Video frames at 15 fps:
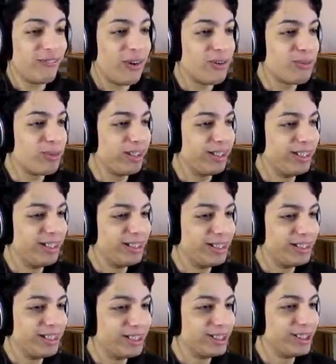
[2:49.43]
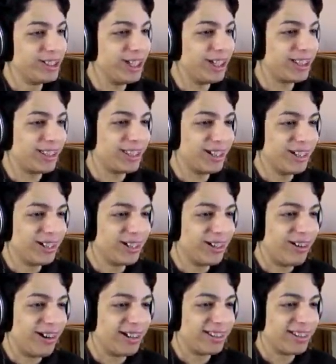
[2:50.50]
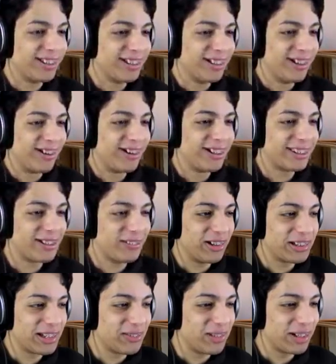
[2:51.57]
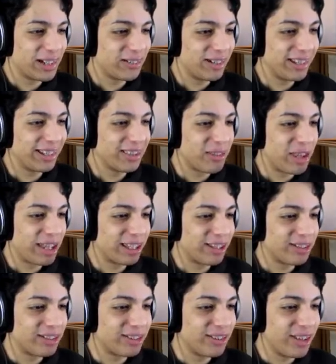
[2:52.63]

found me! Shit! Alright, come on, come on, come on, let's make it to the